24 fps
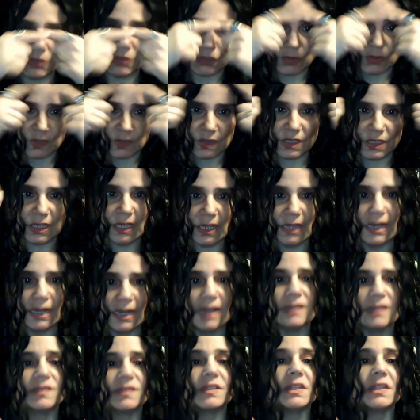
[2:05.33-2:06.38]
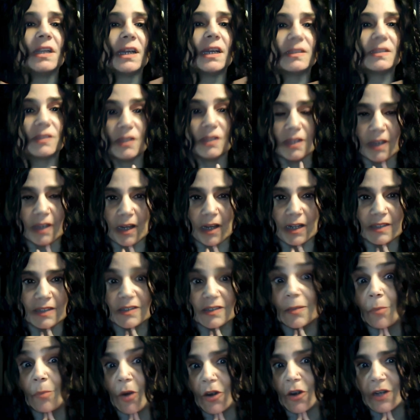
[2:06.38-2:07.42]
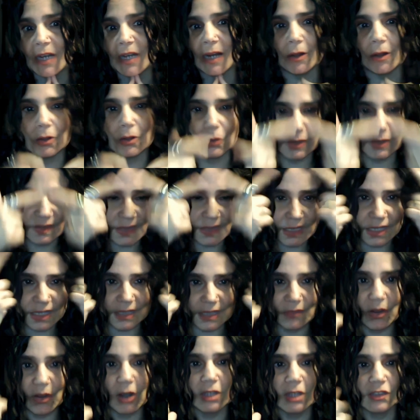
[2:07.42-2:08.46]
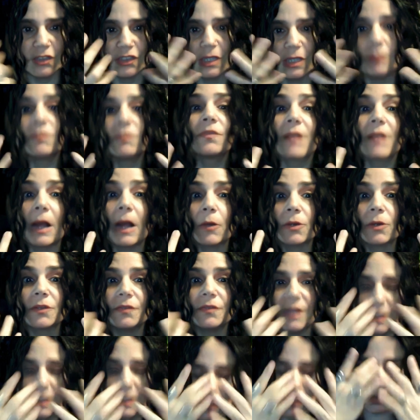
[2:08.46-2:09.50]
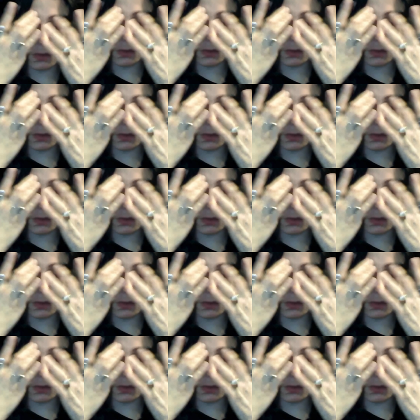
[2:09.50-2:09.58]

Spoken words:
see it as the barn owl, is that kind of heart-shaped flowered face.